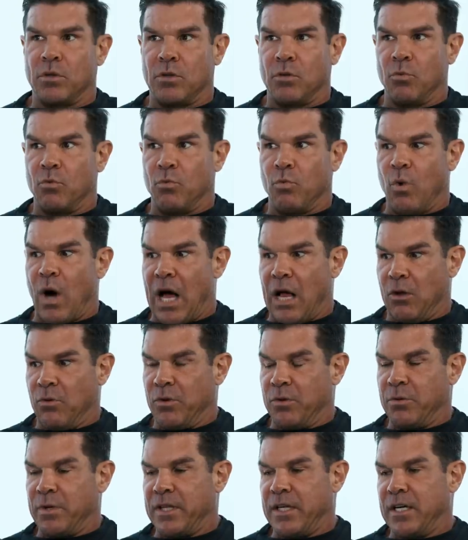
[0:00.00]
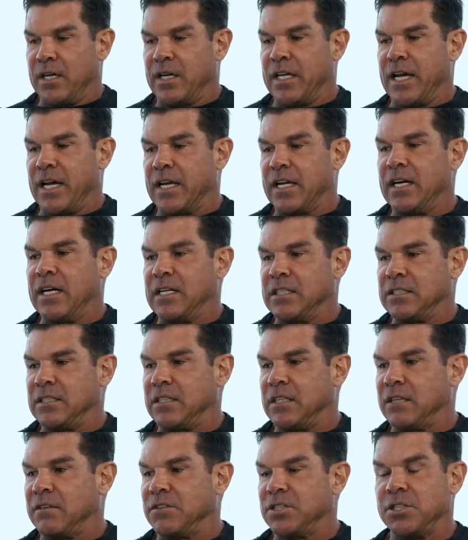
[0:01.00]
the while we were there getting
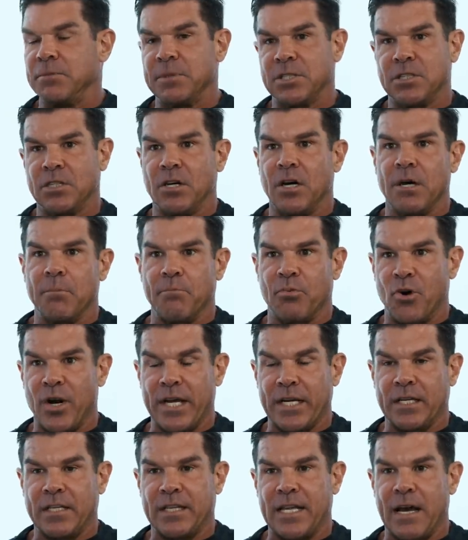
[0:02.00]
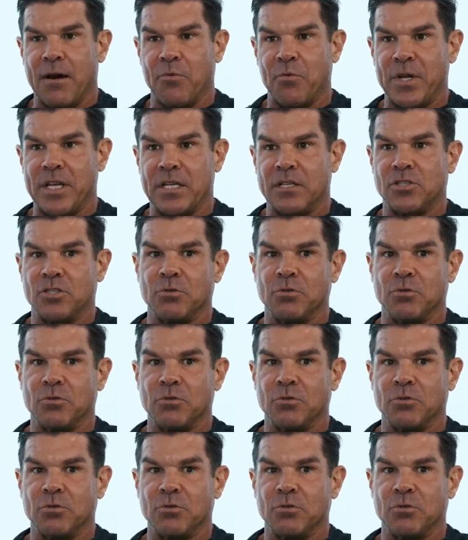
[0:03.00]
custody of her, she must have gotten pregnant that week.